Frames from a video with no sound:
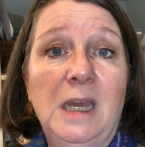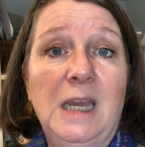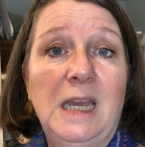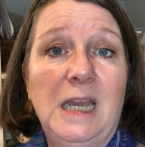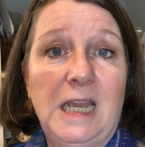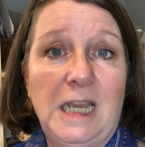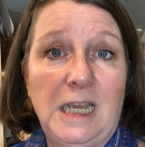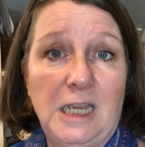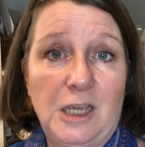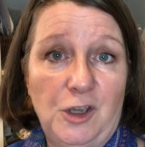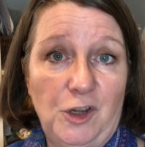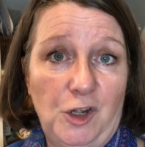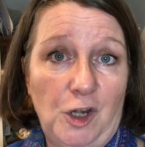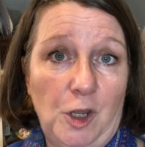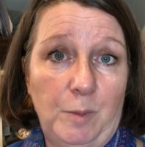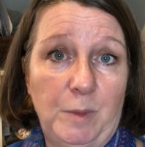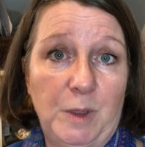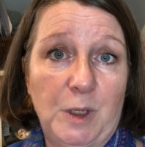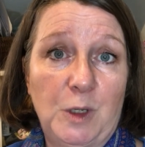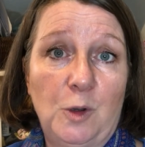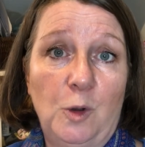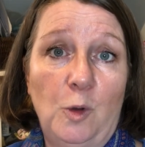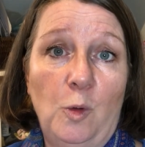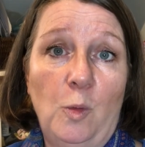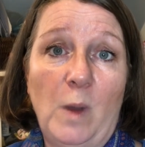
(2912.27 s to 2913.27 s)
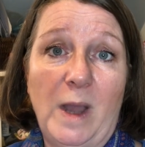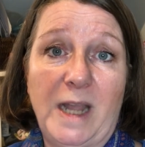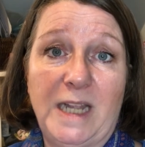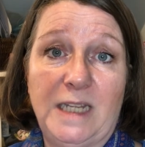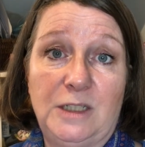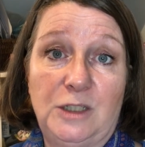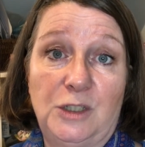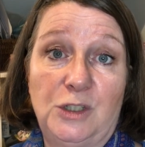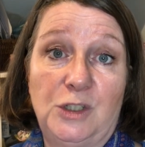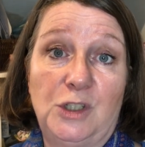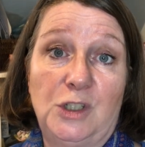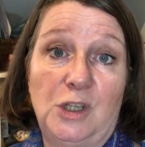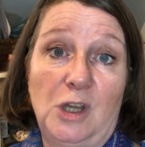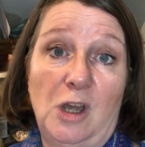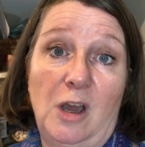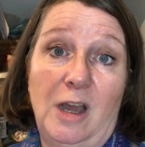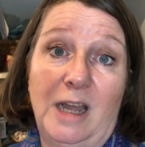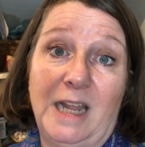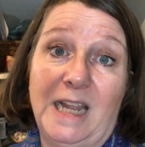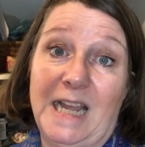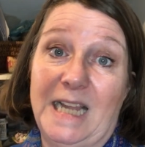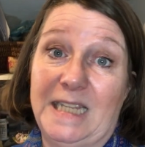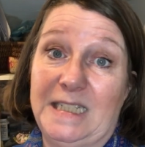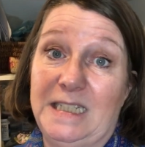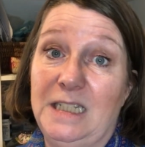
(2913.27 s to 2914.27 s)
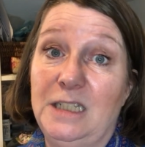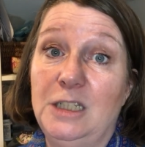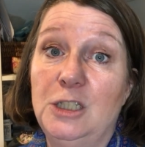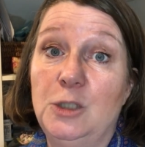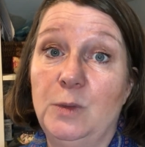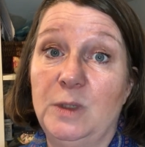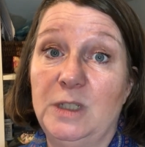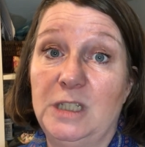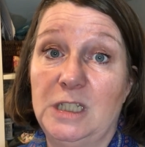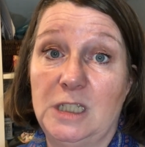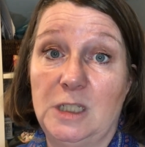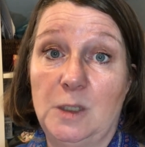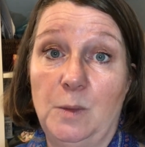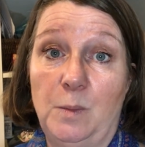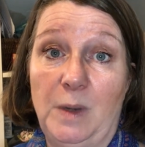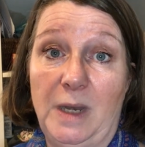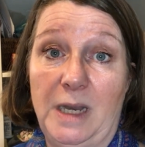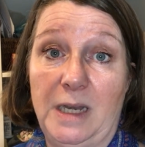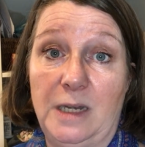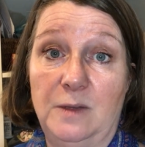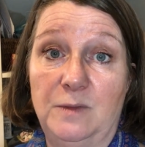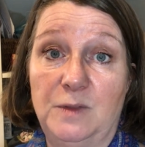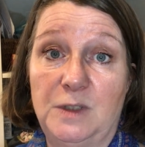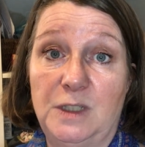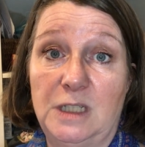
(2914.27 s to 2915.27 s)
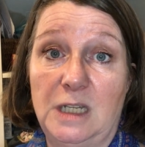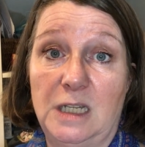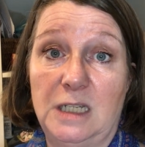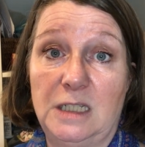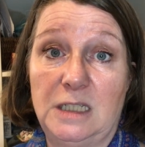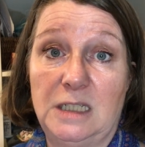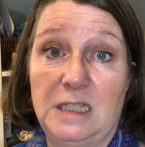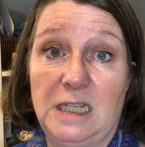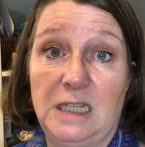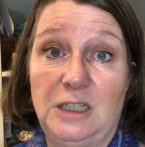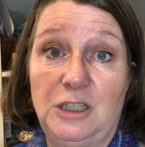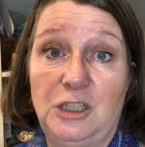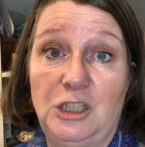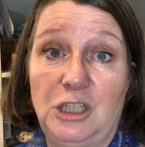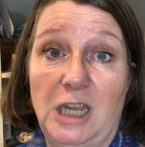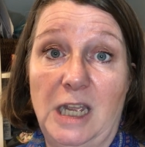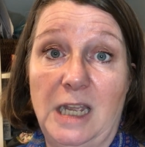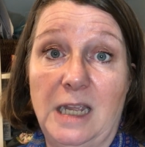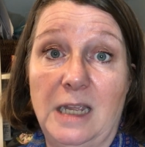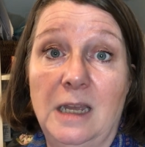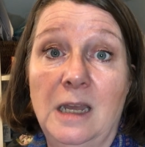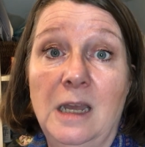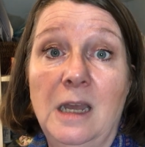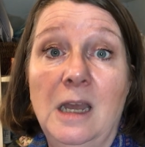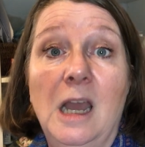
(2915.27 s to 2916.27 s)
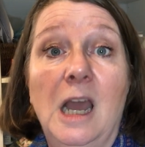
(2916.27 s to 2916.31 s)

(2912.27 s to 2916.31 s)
economical way to start and get into a discipline of stitching,